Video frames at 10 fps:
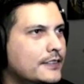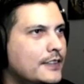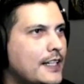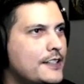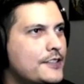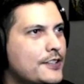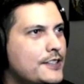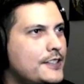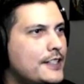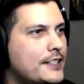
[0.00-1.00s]
And so this
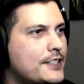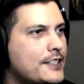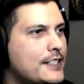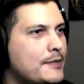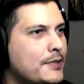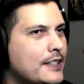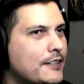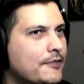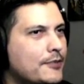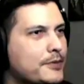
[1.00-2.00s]
is actually keeping
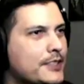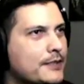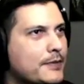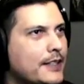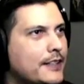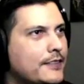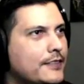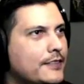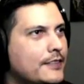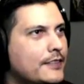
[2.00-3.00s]
him from seeing my...
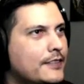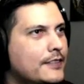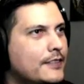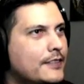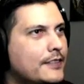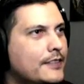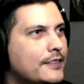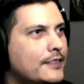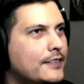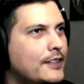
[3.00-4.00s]

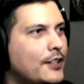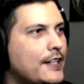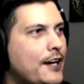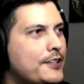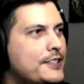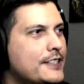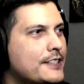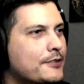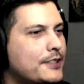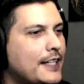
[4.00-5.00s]
Oh, now he sees
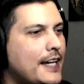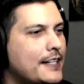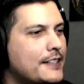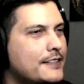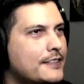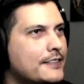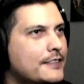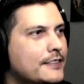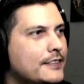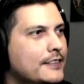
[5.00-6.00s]
it with the gas.
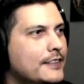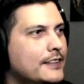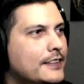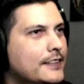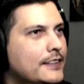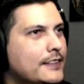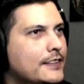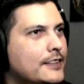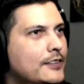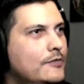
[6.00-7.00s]

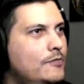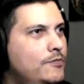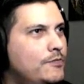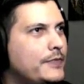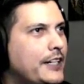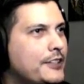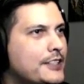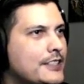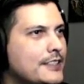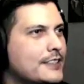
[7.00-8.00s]
Now he
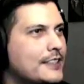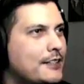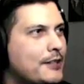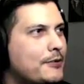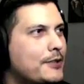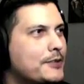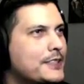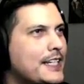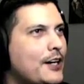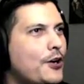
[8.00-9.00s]
sees it, he's like, wait, what was
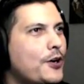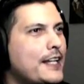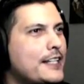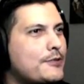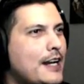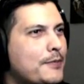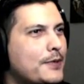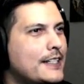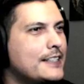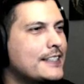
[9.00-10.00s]
that? Oh, that's what
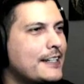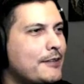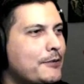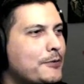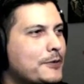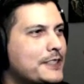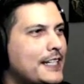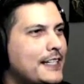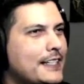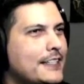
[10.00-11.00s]
happened. He's like, wait, what was
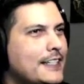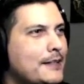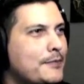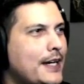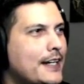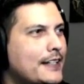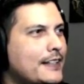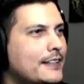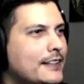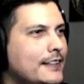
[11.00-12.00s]
that? And he came back.
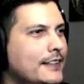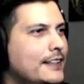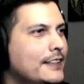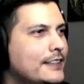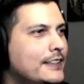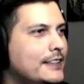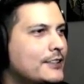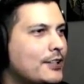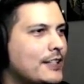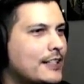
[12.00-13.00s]
See, he's
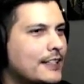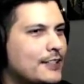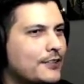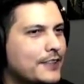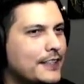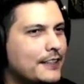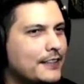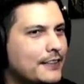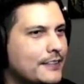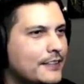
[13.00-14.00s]
trying to click over here.